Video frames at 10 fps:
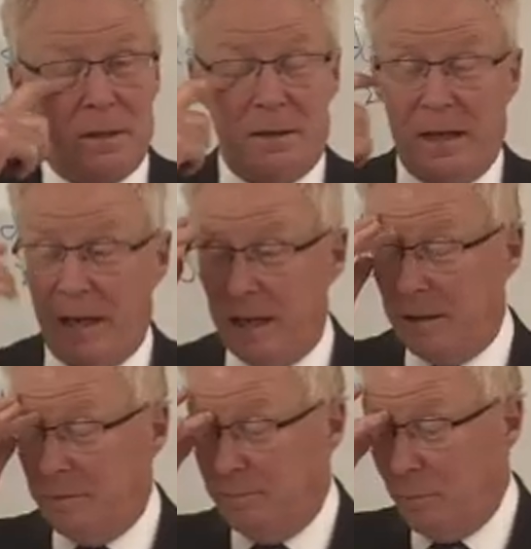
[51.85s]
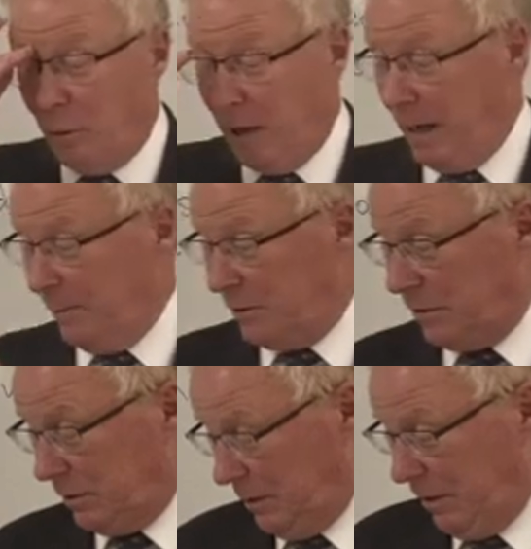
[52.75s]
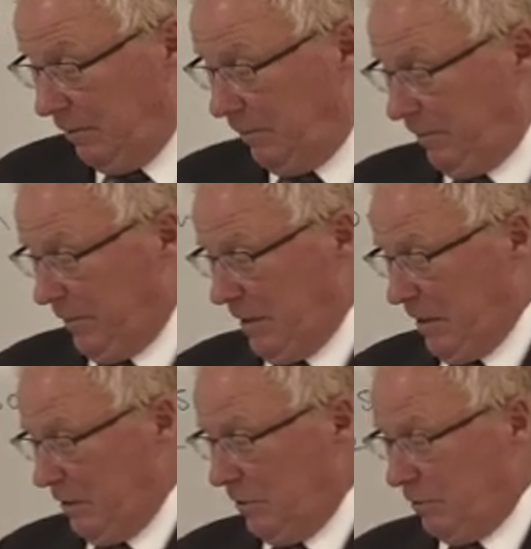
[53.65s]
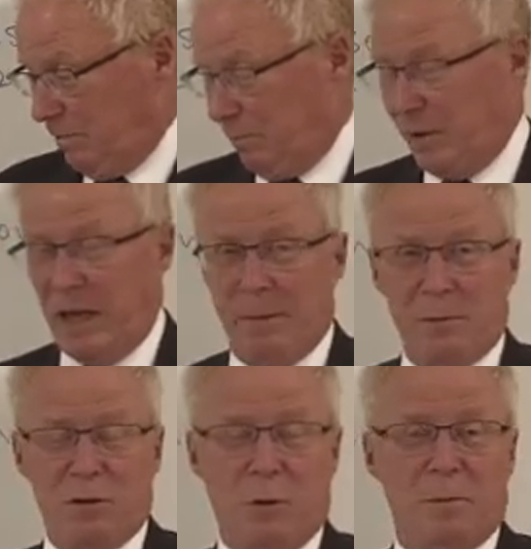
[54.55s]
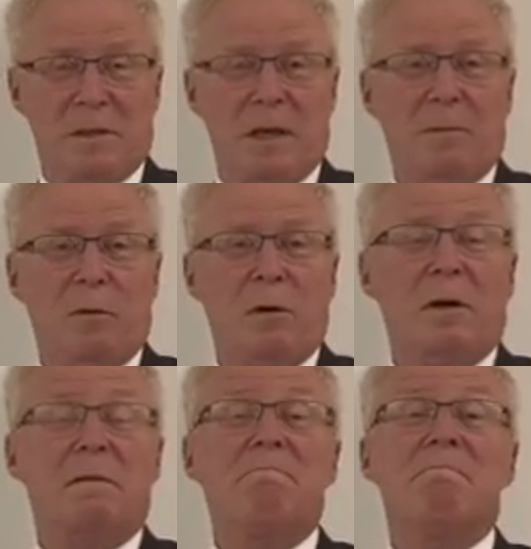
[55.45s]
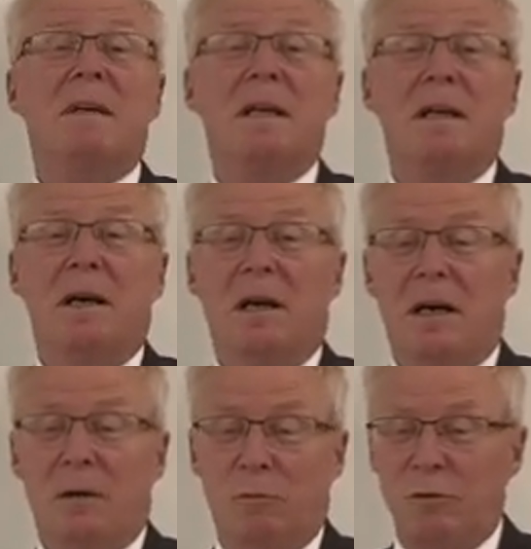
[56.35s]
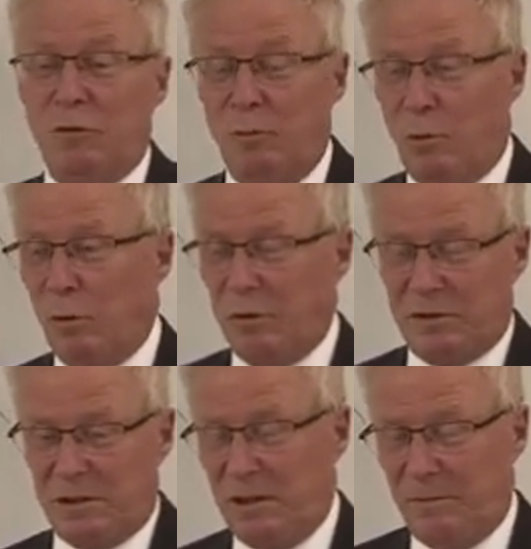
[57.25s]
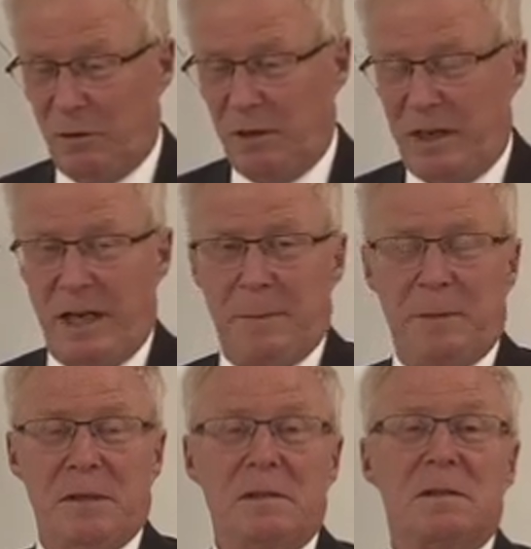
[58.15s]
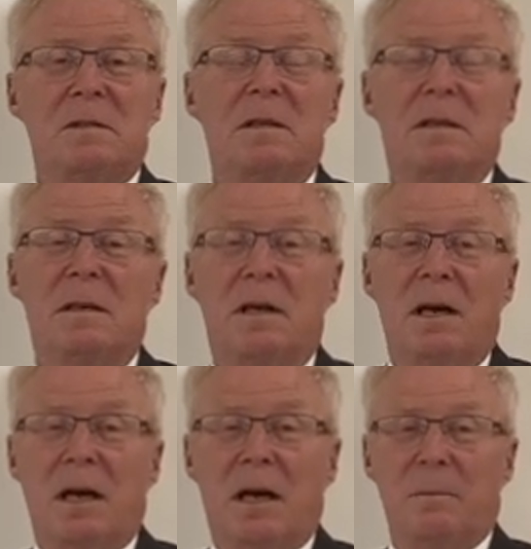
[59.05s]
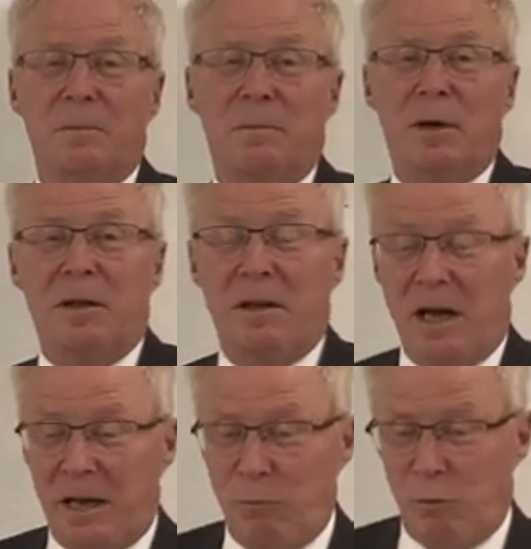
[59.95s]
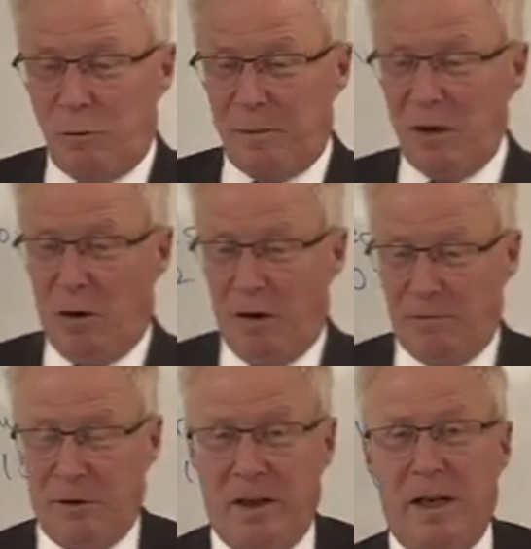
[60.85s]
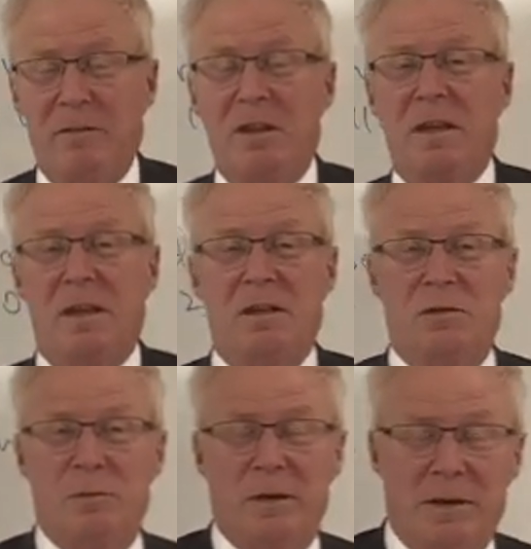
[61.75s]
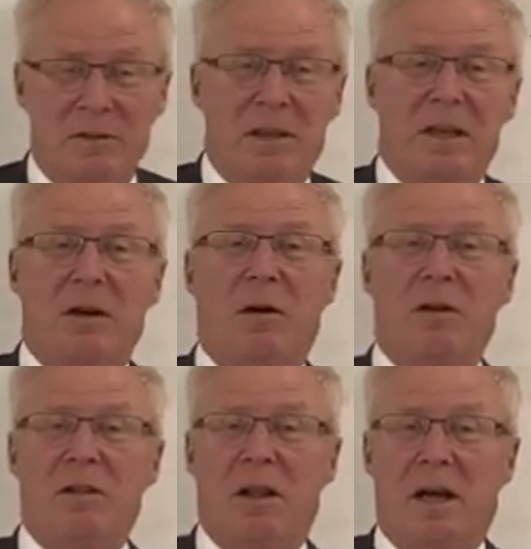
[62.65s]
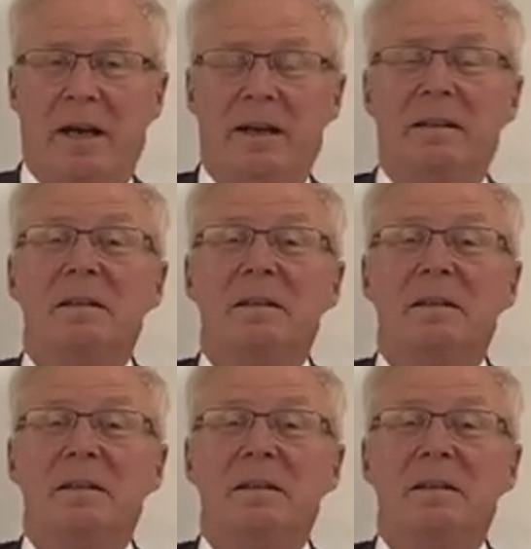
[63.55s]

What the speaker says: And perhaps if campus opens up more, we'll do more stuff on campus. But I will be offering doing everything online